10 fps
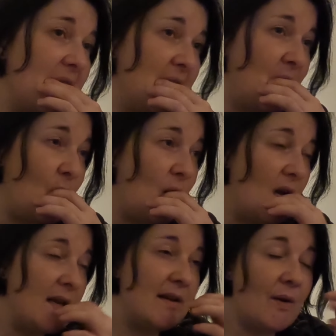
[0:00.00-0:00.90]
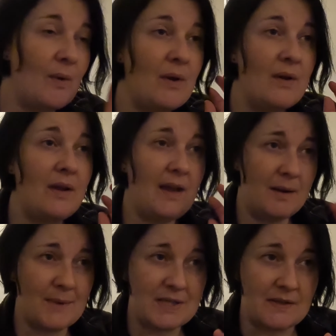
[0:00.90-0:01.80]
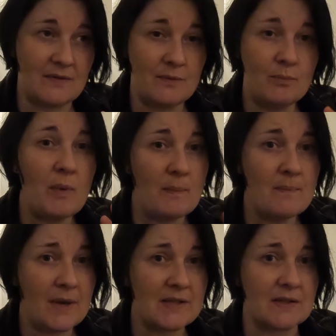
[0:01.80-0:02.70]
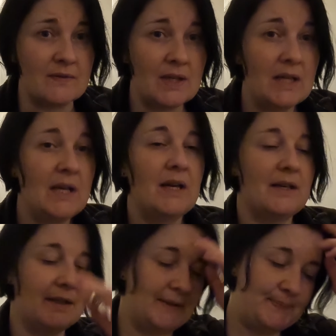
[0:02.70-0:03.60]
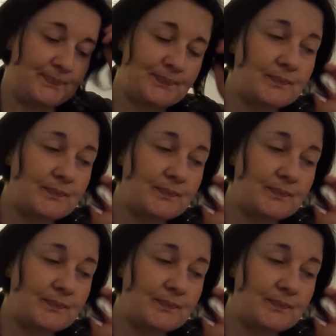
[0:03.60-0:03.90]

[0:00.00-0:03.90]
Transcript: I didn't quite know how massive. Massive. Um,